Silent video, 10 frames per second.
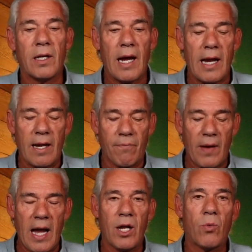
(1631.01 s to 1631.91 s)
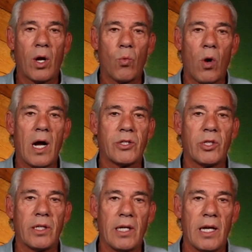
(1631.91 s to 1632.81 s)
And if anyone
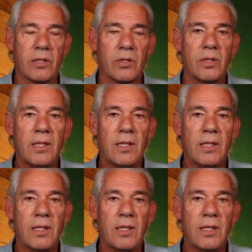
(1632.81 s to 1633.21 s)
watching this